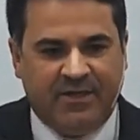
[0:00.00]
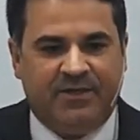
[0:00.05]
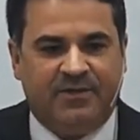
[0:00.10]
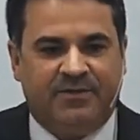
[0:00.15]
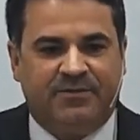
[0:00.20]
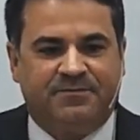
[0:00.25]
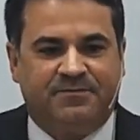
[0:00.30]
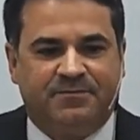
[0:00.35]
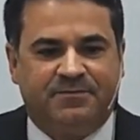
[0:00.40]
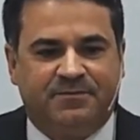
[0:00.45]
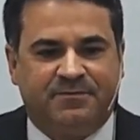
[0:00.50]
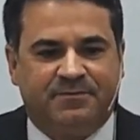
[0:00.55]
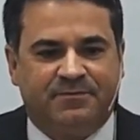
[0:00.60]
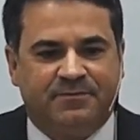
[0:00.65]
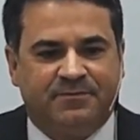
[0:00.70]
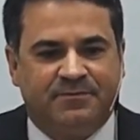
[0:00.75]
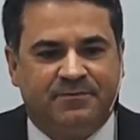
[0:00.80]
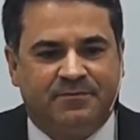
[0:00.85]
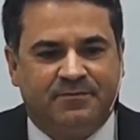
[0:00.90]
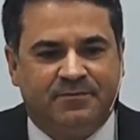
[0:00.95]
but when you
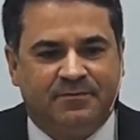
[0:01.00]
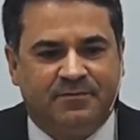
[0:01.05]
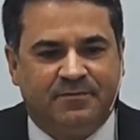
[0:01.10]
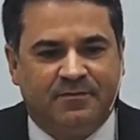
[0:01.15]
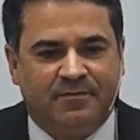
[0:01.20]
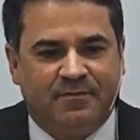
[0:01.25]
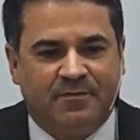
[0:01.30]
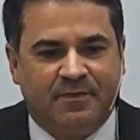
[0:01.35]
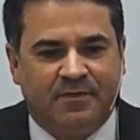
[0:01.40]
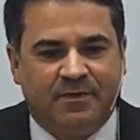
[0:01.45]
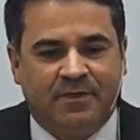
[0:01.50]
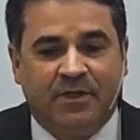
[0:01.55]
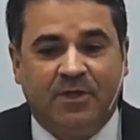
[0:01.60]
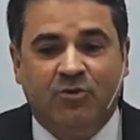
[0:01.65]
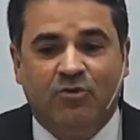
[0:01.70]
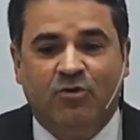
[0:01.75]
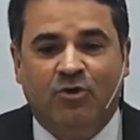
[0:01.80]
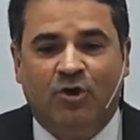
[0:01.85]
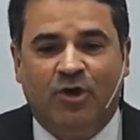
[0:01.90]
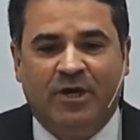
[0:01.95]
go to church,
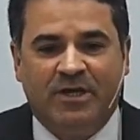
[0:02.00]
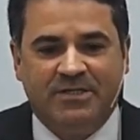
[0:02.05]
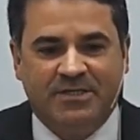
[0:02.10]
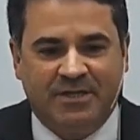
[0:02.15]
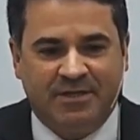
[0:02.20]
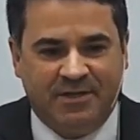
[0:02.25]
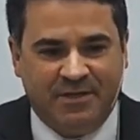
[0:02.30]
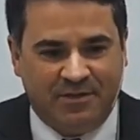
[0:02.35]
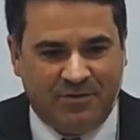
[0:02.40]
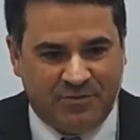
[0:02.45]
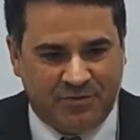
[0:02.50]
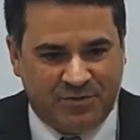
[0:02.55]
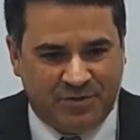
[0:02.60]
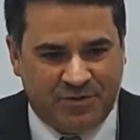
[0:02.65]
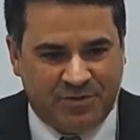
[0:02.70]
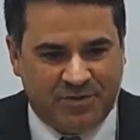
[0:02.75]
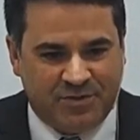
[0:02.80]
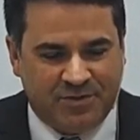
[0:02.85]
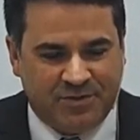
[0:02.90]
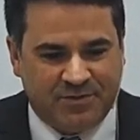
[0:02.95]
the person is there,
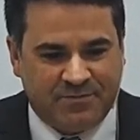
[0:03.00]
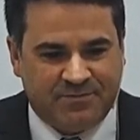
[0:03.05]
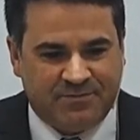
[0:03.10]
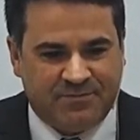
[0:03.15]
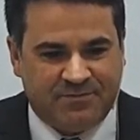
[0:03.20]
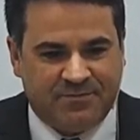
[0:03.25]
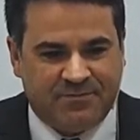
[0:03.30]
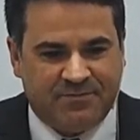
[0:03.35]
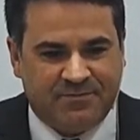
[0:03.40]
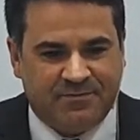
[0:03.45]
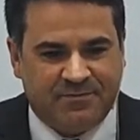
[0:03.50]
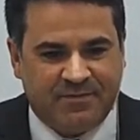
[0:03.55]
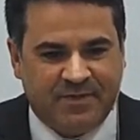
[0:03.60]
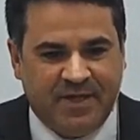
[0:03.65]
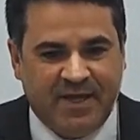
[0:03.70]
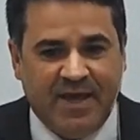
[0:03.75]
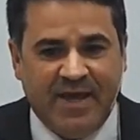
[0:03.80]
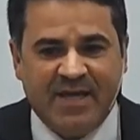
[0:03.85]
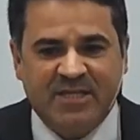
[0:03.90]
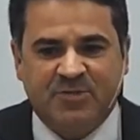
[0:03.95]
glorifying
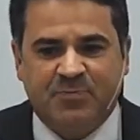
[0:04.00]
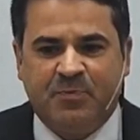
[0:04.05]
God